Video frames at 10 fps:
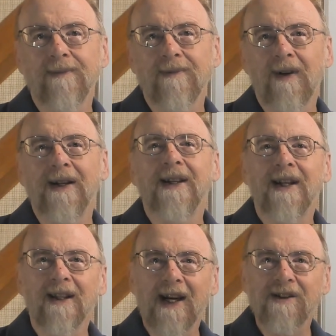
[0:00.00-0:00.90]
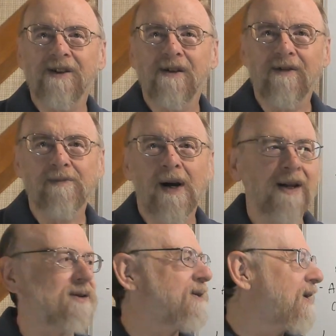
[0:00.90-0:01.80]
Right? In an election-driven
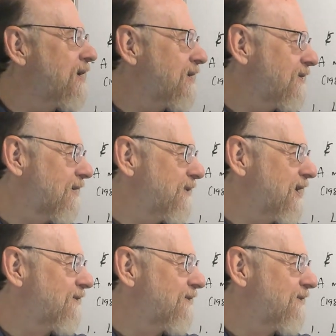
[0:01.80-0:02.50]
model, you get median